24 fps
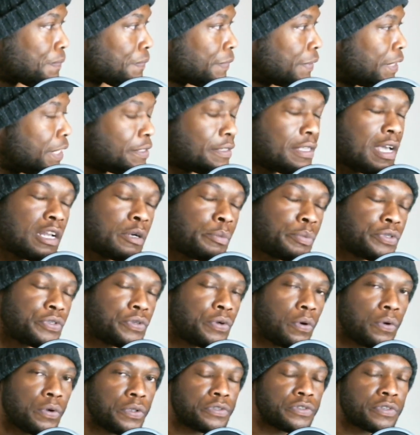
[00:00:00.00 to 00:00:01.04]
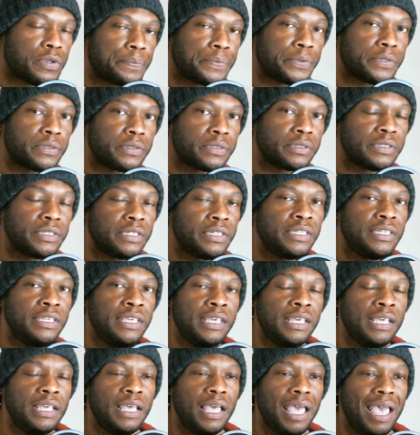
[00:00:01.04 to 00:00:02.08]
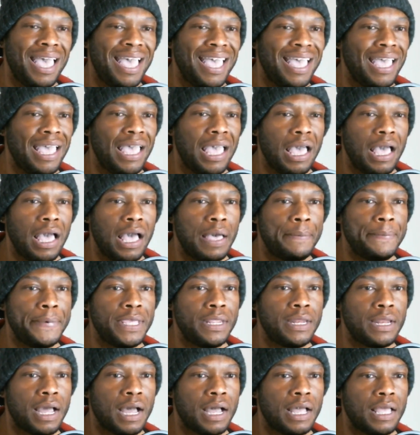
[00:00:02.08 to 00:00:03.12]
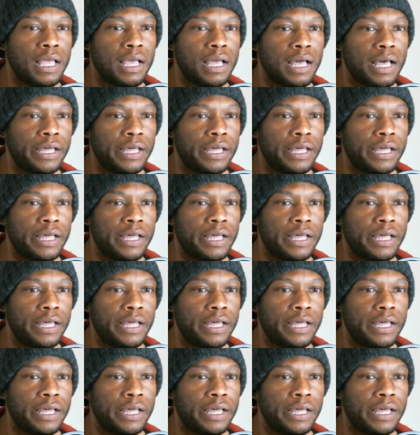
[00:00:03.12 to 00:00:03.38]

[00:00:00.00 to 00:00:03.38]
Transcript: Is Donna Brazile on something? I mean, I